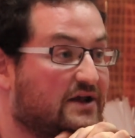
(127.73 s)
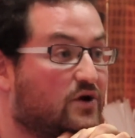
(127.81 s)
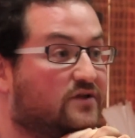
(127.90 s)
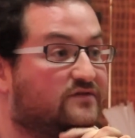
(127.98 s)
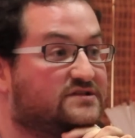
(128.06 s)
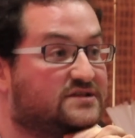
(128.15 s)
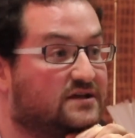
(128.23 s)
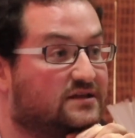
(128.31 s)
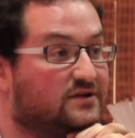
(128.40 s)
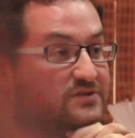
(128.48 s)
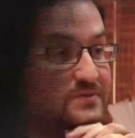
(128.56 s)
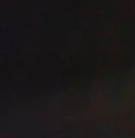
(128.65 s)
and all of a sudden
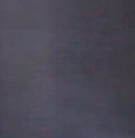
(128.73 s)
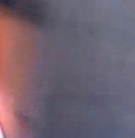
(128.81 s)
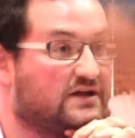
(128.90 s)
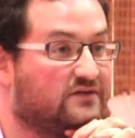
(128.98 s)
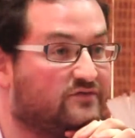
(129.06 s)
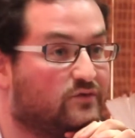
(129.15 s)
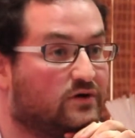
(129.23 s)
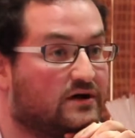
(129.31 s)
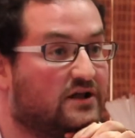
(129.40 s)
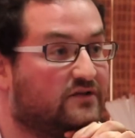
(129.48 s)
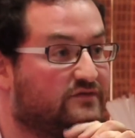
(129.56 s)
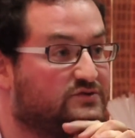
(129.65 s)
there's a market for
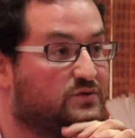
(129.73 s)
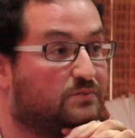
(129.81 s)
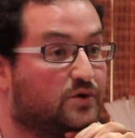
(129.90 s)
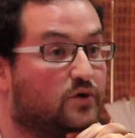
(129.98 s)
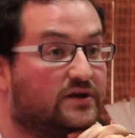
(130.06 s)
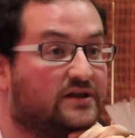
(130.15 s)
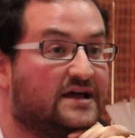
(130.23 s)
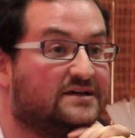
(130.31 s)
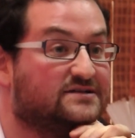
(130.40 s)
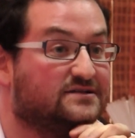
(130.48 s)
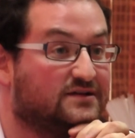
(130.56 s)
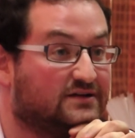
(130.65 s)
elephants with broken
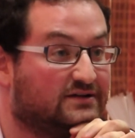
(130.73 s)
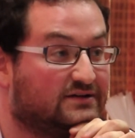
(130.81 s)
legs.